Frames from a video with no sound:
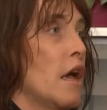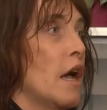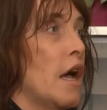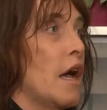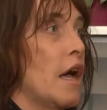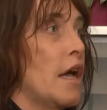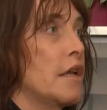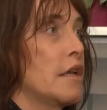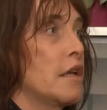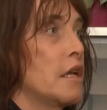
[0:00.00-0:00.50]

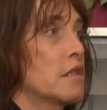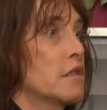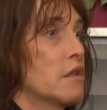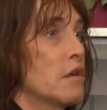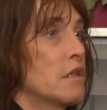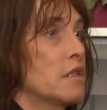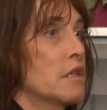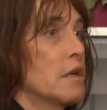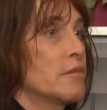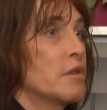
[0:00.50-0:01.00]
and as
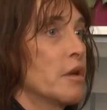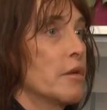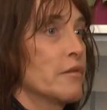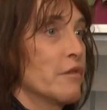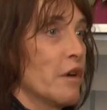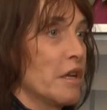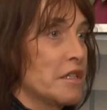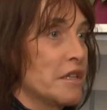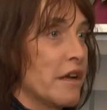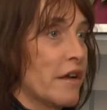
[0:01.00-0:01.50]
long as I'm doing the
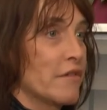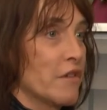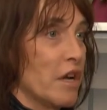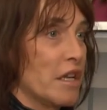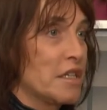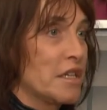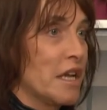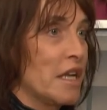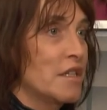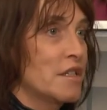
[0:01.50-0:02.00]
right, taking the right
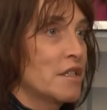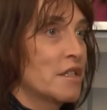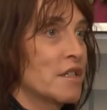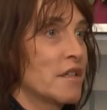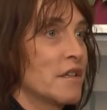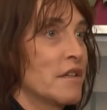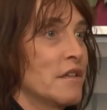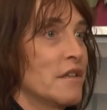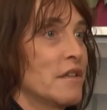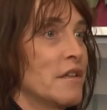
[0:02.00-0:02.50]

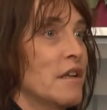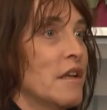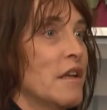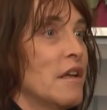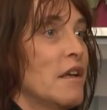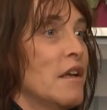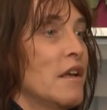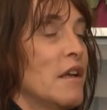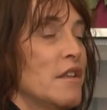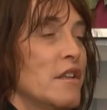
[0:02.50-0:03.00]
intention,
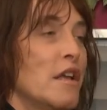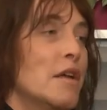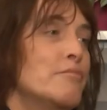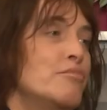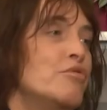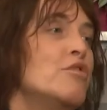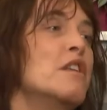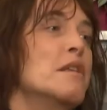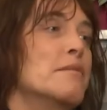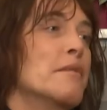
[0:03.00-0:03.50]
you can
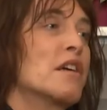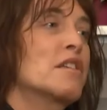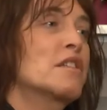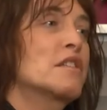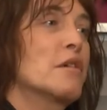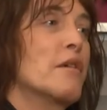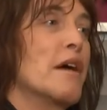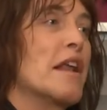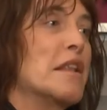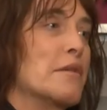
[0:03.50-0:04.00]
pretty much
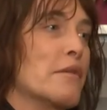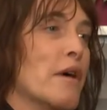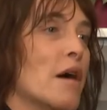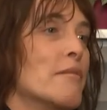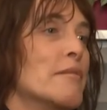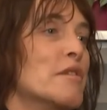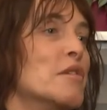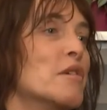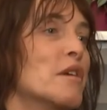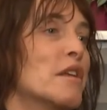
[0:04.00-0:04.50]
do it anywhere.
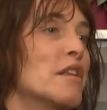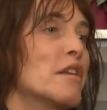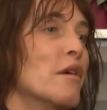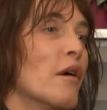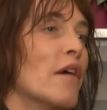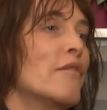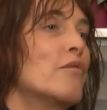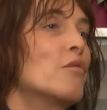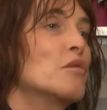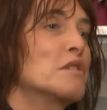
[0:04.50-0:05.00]
I mean, you
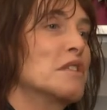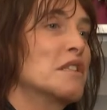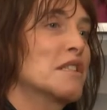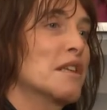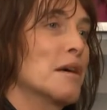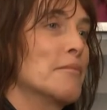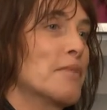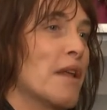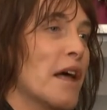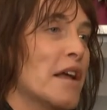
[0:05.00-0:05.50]
know, I've walked in
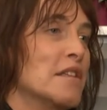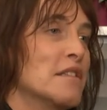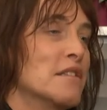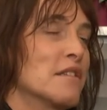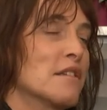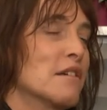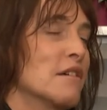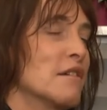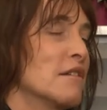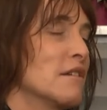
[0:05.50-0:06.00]
some places
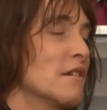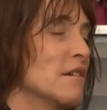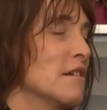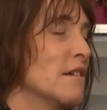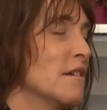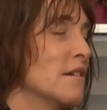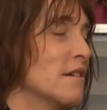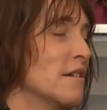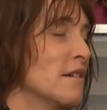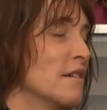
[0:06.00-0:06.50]
and gone,
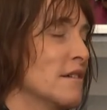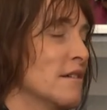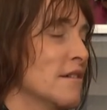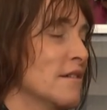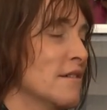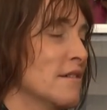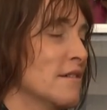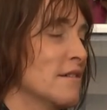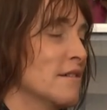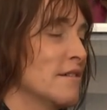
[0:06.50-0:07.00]

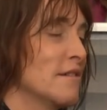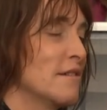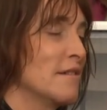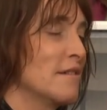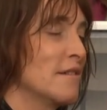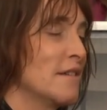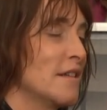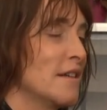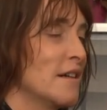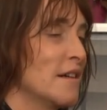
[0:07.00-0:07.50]
oh
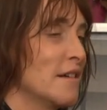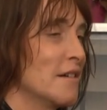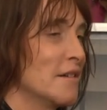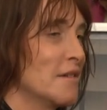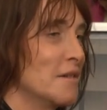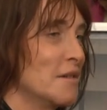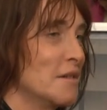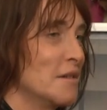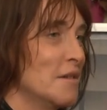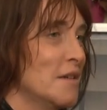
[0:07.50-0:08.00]

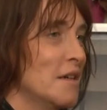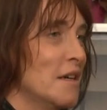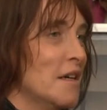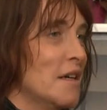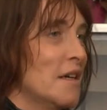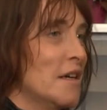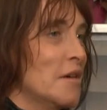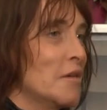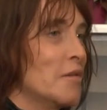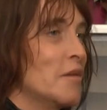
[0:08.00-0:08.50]
no,
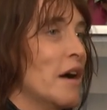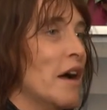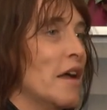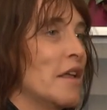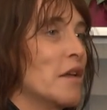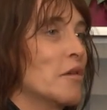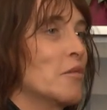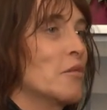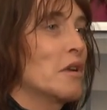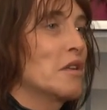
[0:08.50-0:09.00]
where
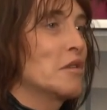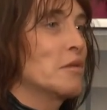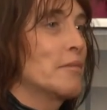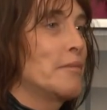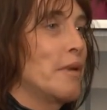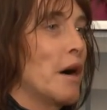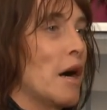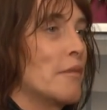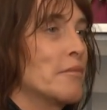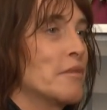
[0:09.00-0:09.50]
you walk into
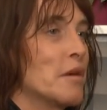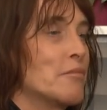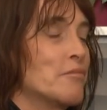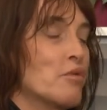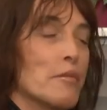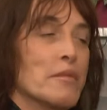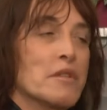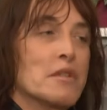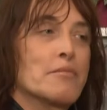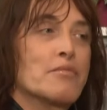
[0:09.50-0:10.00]
a pub and you're
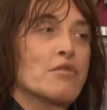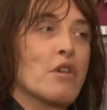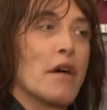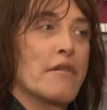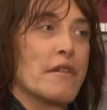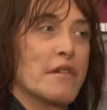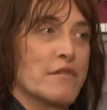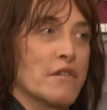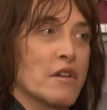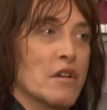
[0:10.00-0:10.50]
promised a
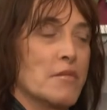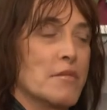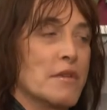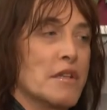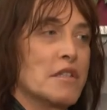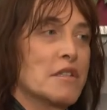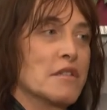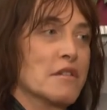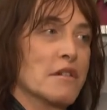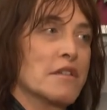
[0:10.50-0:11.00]
private room and
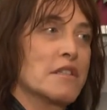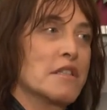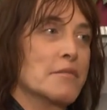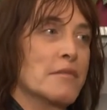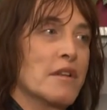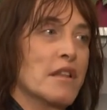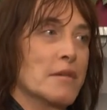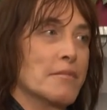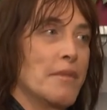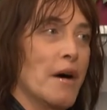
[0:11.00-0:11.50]
it's in the
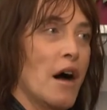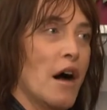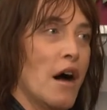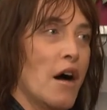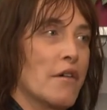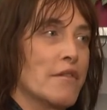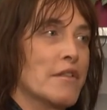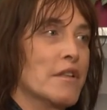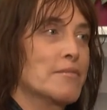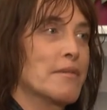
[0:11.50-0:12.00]
middle of the
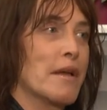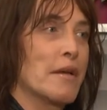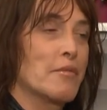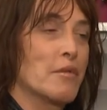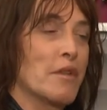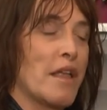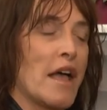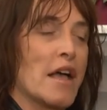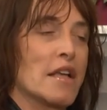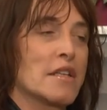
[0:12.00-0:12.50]
bar and there's
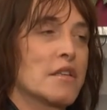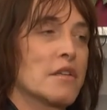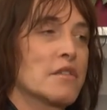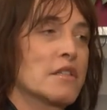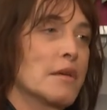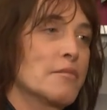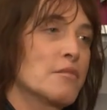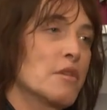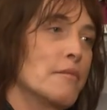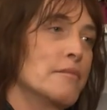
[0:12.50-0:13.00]
people there. So
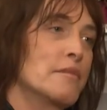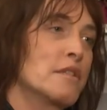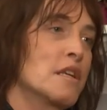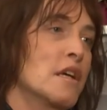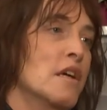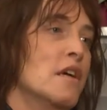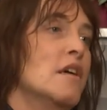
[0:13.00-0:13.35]
sometimes